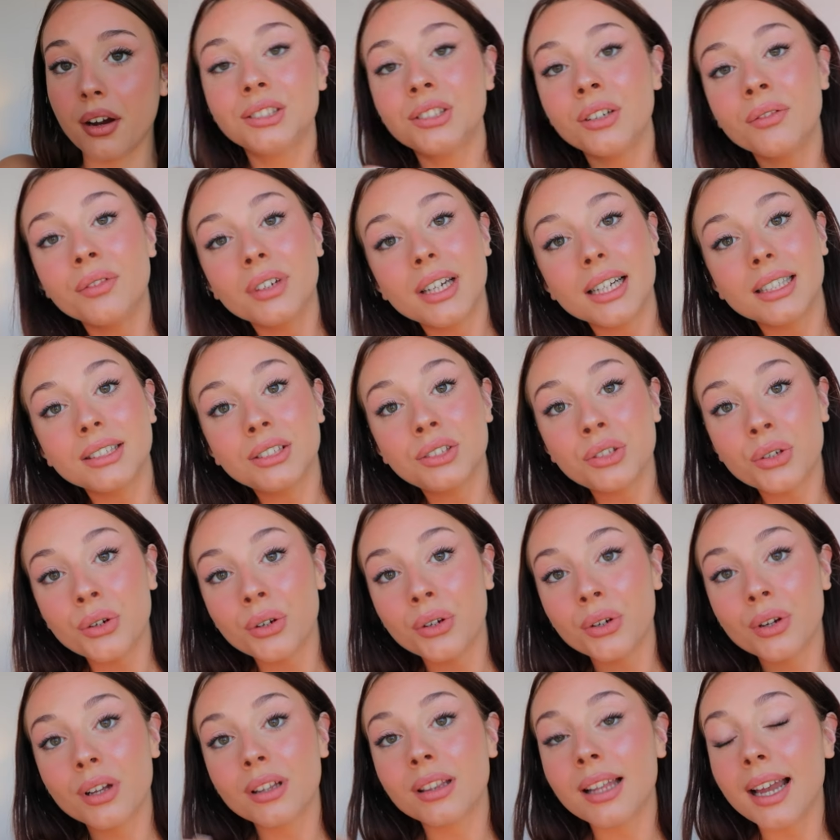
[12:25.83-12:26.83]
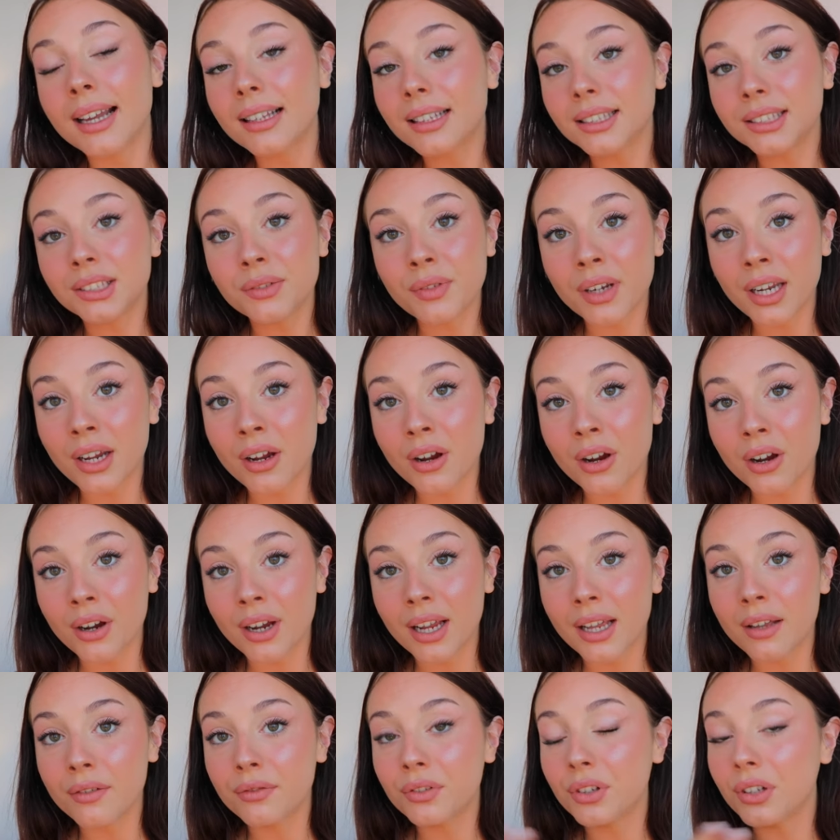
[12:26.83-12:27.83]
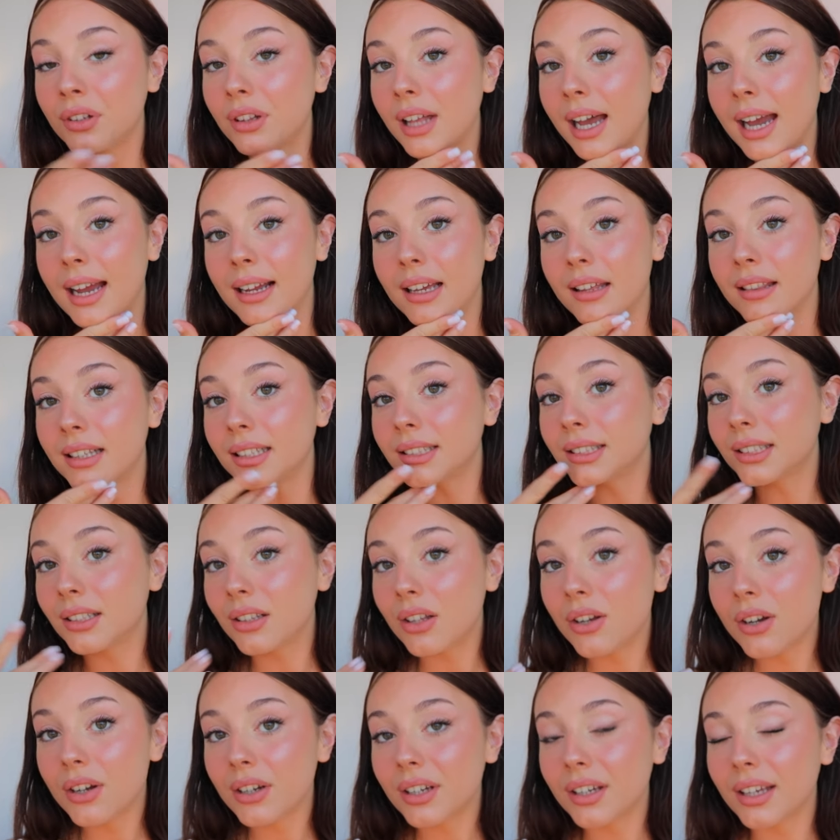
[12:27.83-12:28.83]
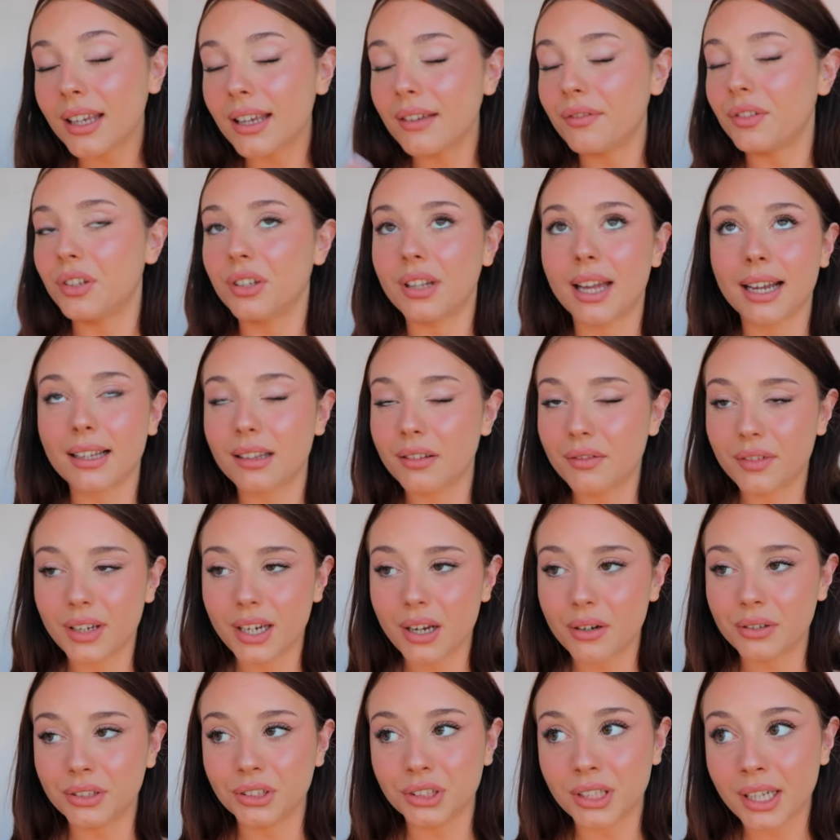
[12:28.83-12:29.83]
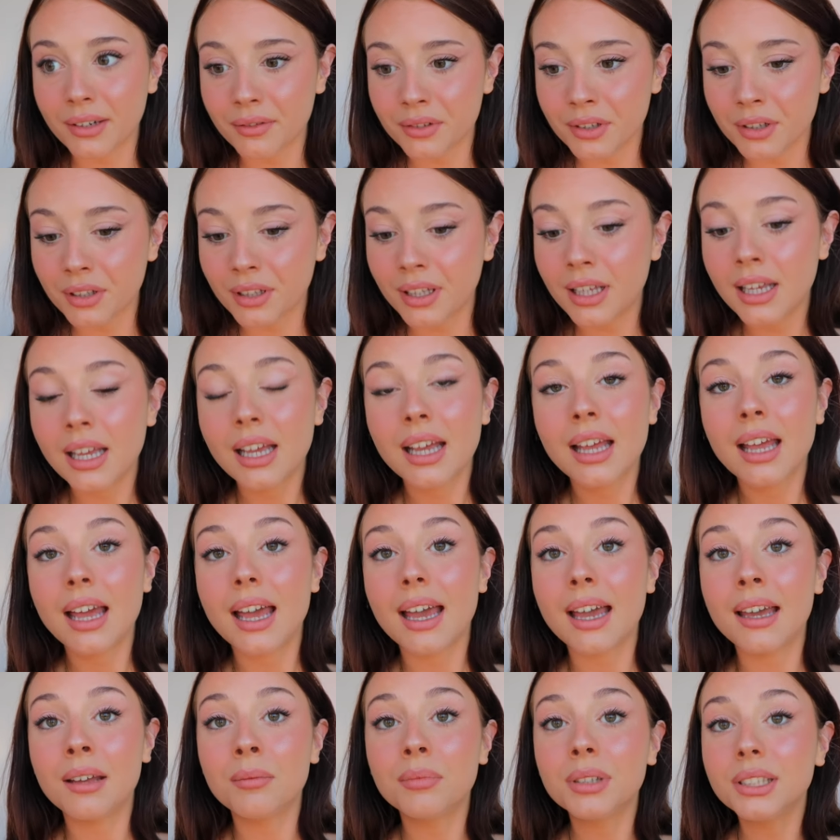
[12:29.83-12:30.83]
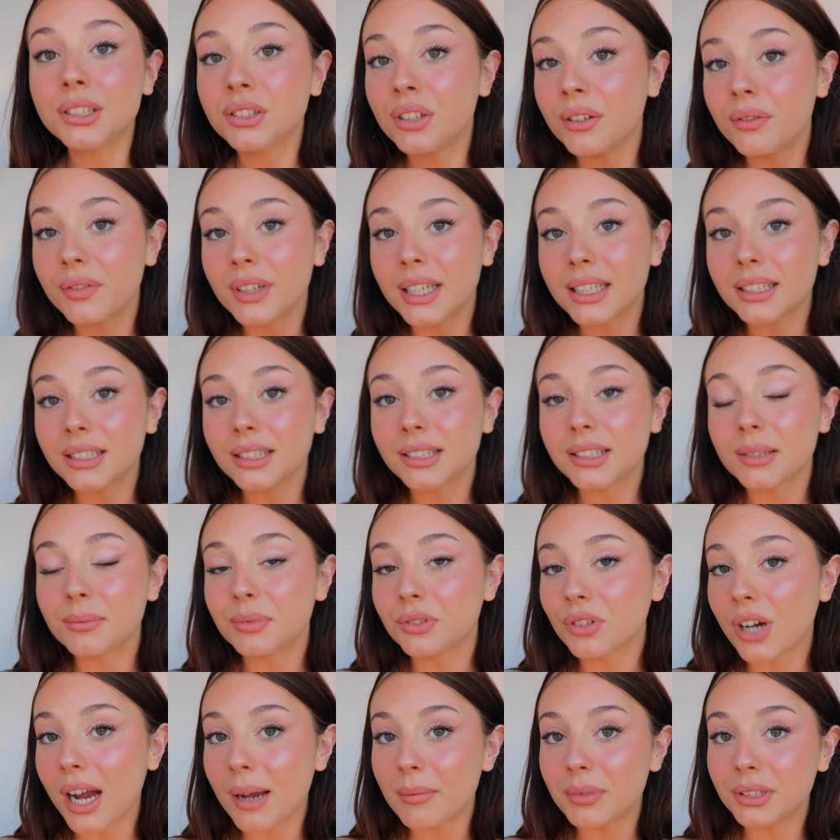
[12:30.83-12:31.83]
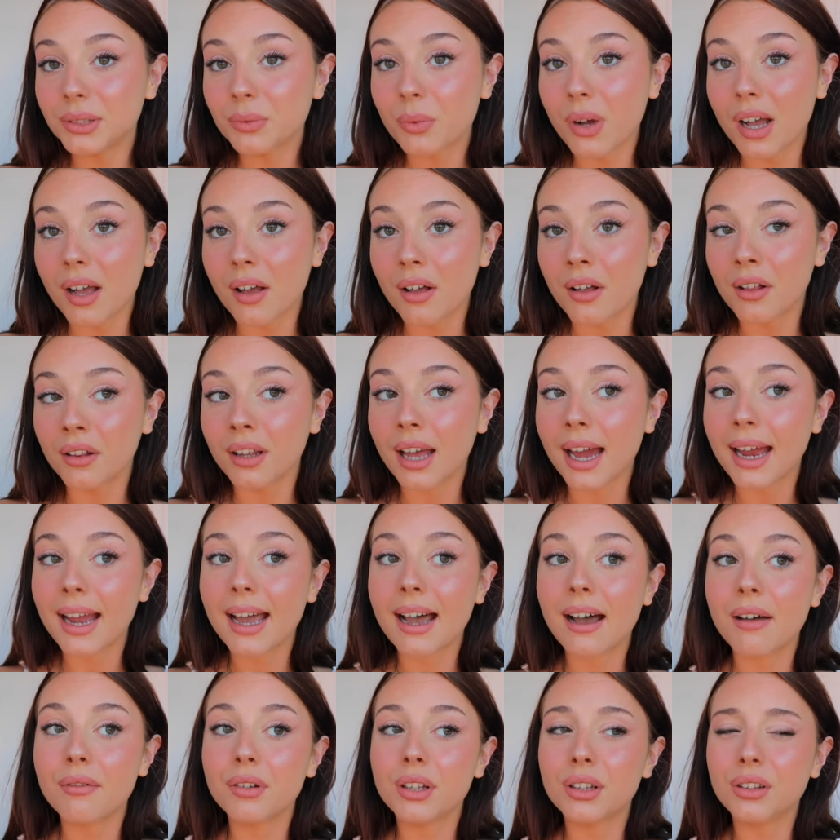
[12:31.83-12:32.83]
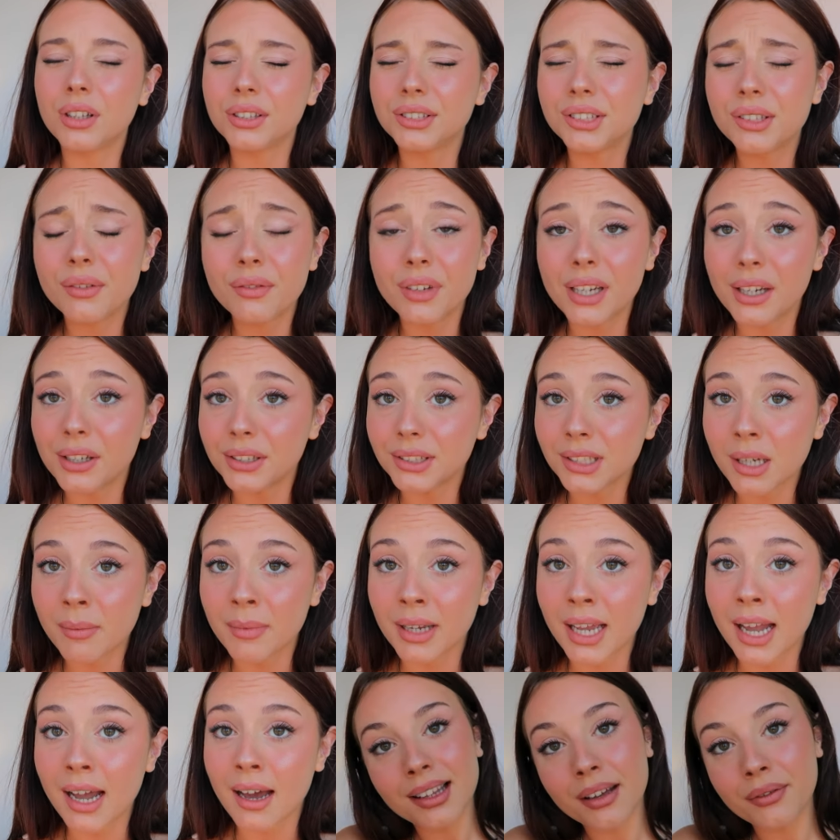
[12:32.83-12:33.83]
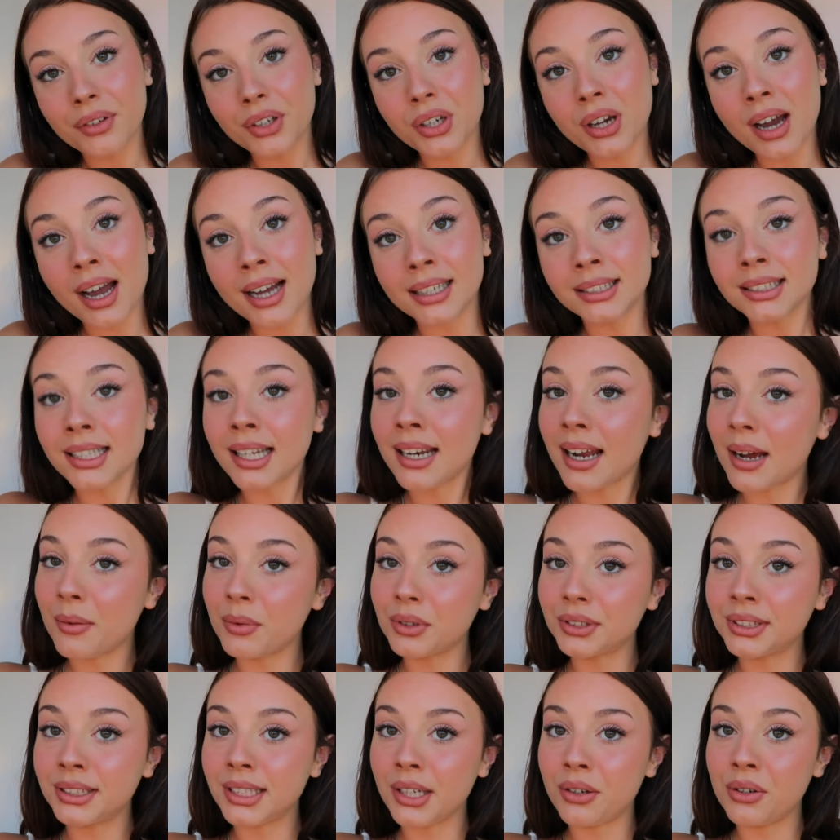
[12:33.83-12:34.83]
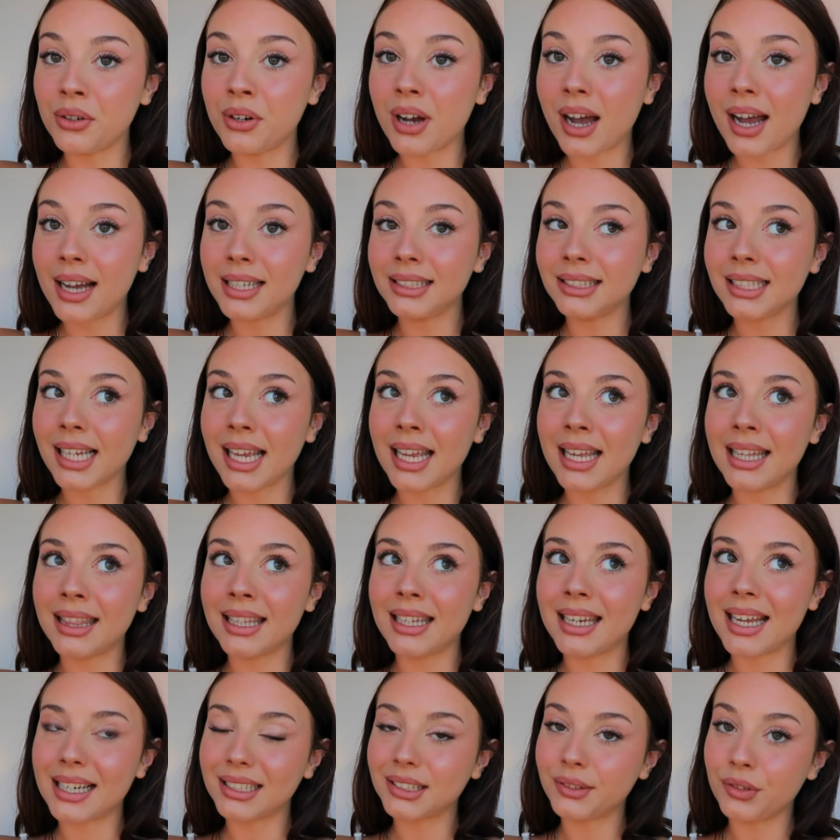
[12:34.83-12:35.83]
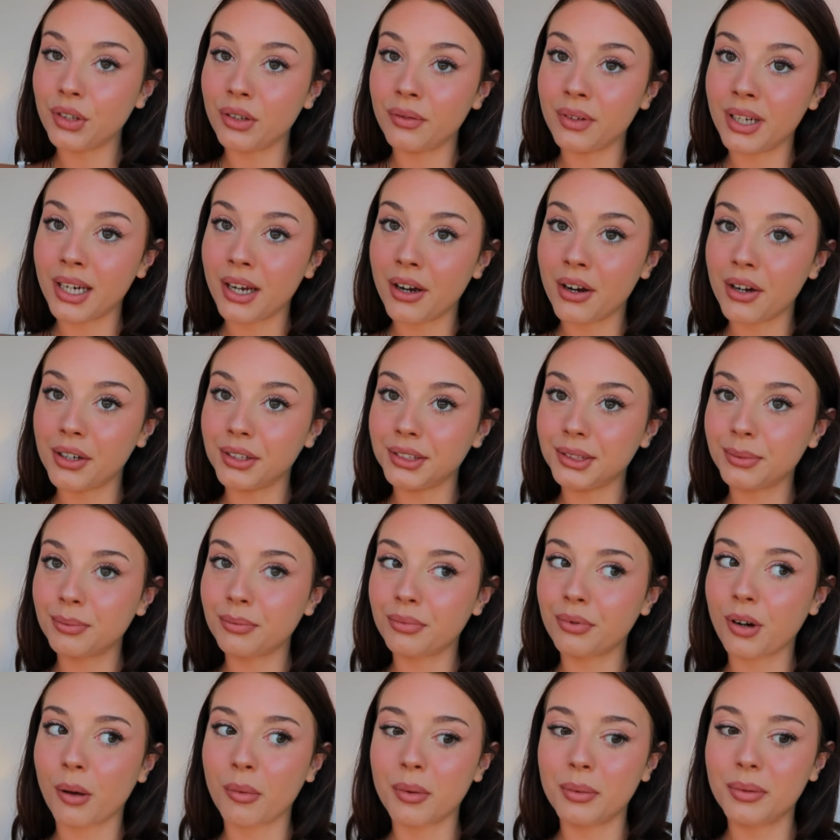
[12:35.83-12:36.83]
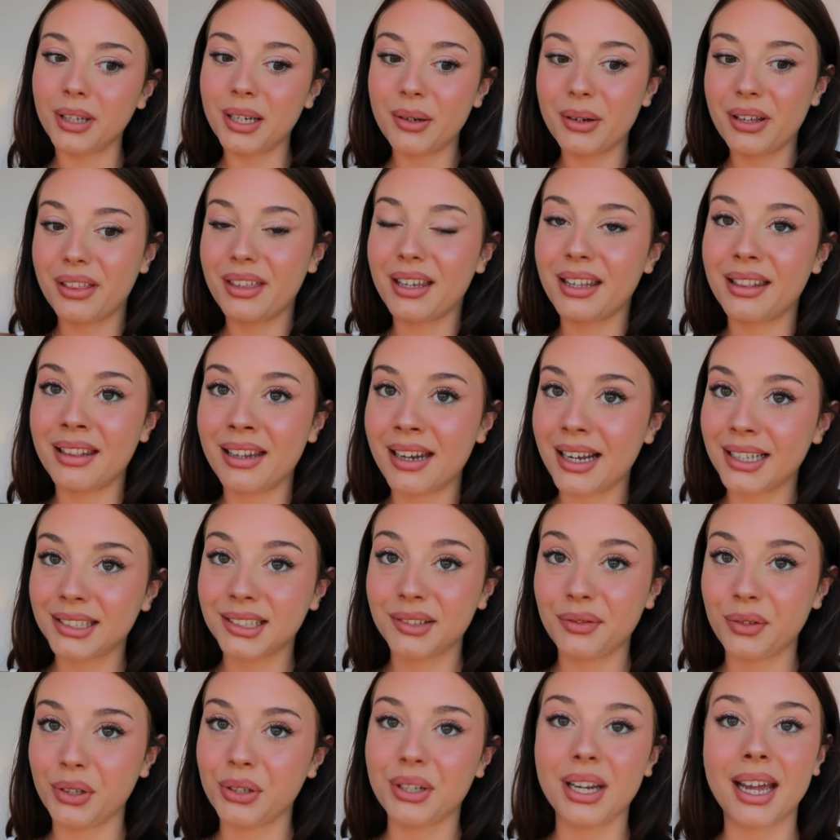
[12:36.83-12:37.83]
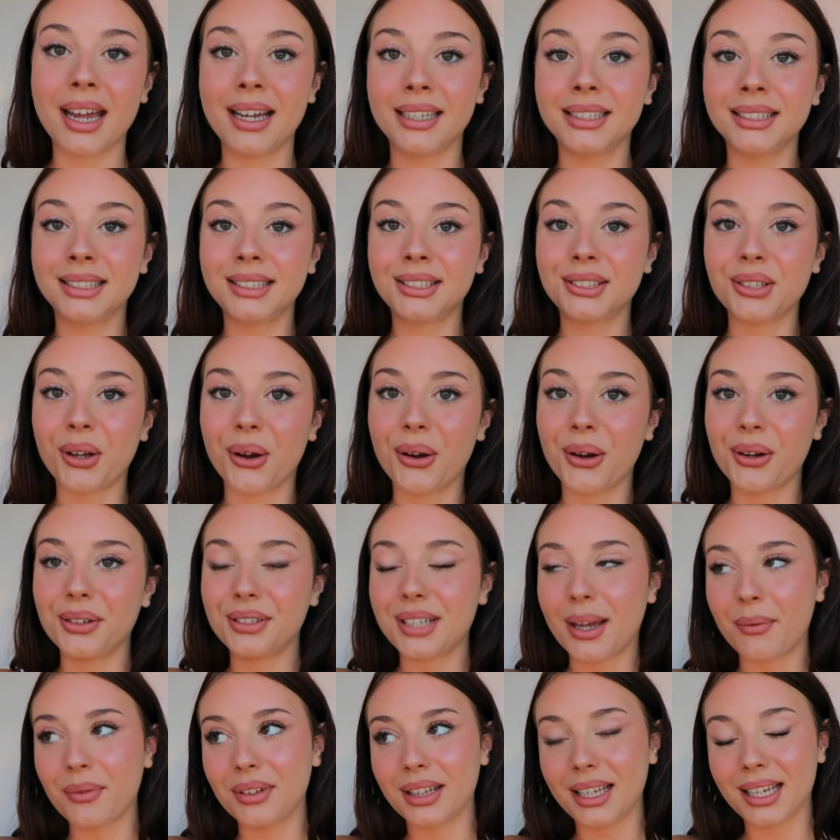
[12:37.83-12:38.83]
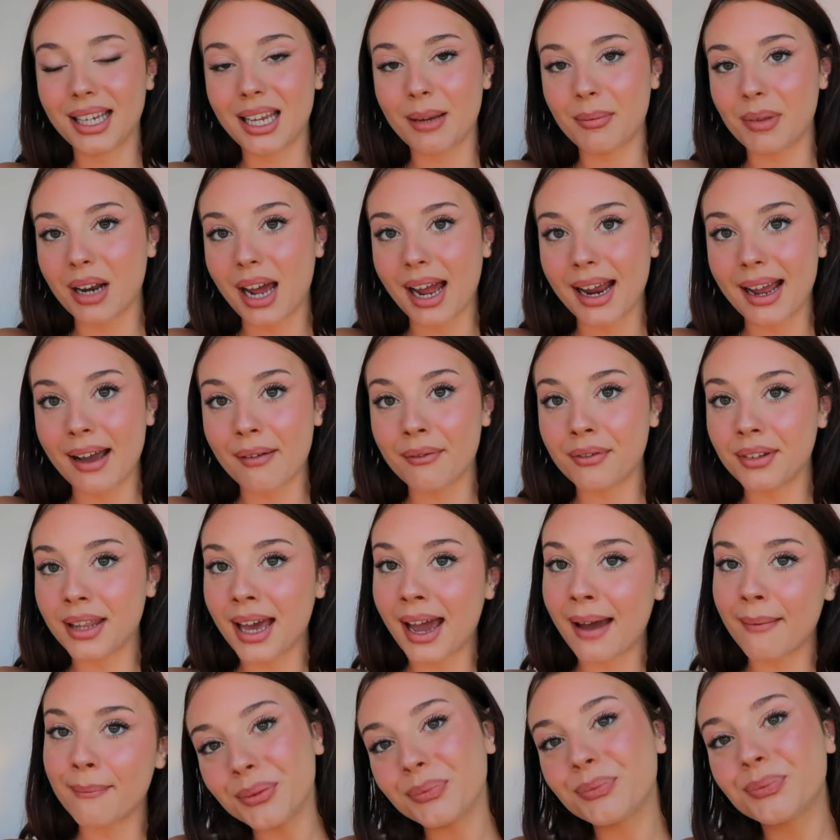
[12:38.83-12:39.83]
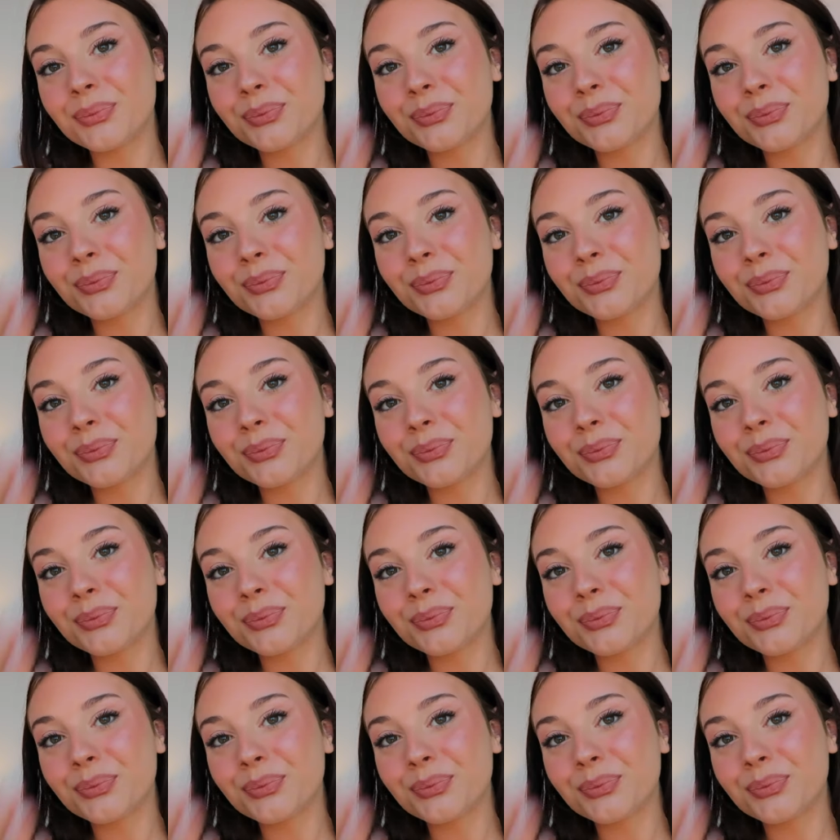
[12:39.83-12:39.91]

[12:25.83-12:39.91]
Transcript: Don't forget to like this video if you like this look, if you like the video in general, and please don't forget to subscribe as well. I have lots of videos coming out. I love you guys, and I will see you guys in the next few videos, probably within the next few days, so definitely keep an eye out for that.